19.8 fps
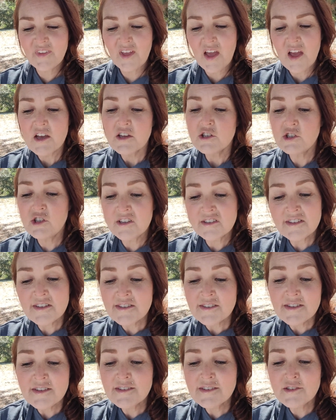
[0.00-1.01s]

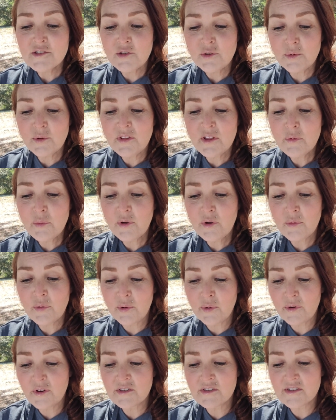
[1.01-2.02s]
Jesus' newly recruited
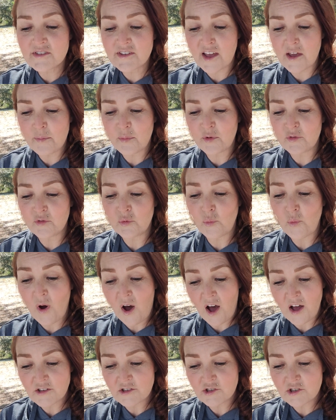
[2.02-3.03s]
disciples
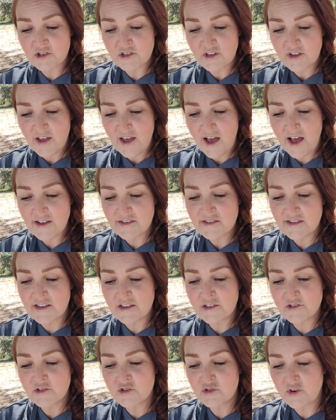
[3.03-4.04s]
watched as he
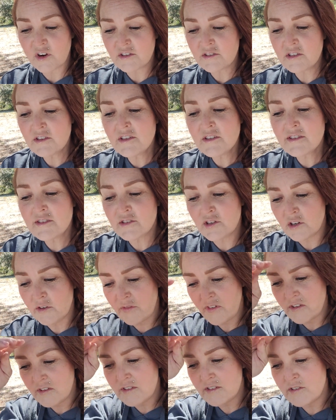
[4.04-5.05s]
instructed the servants
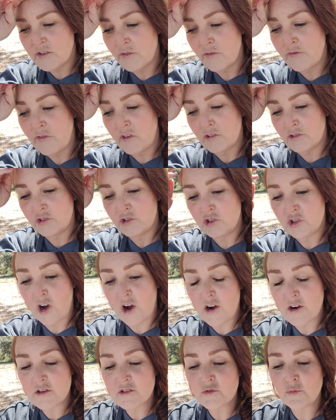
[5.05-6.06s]
to fill
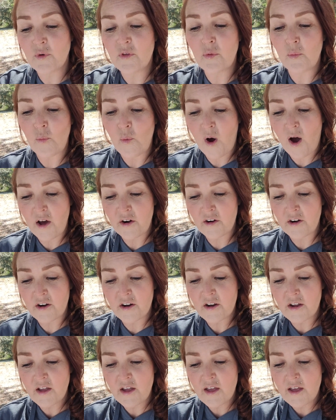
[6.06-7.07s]
jars with water.
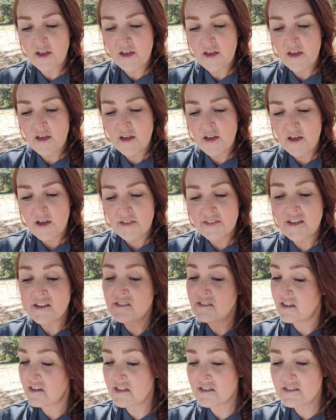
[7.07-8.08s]
They did
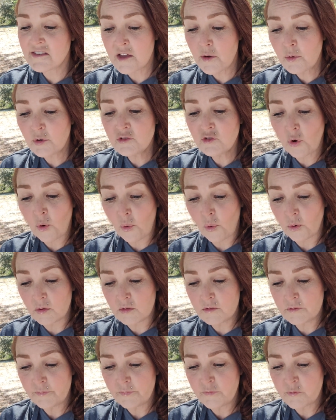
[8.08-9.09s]
as they were told,
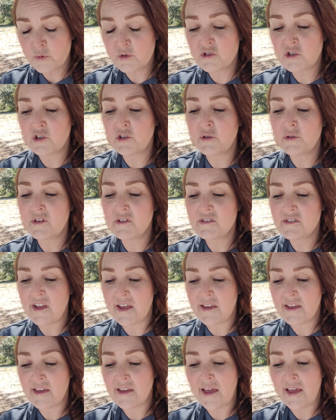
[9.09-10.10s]
which included taking
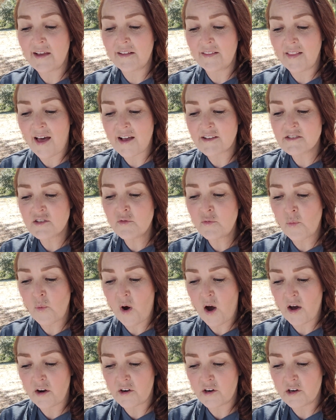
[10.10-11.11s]
a glass of
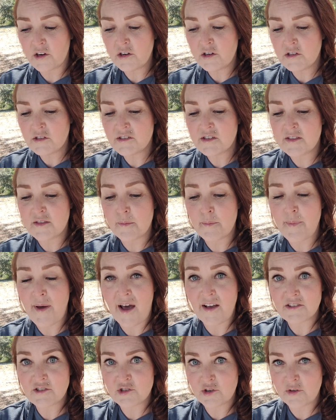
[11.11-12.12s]
water to the master
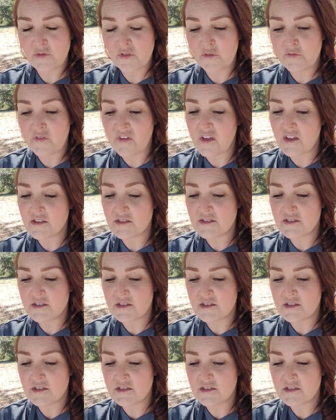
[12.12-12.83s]
of the feast.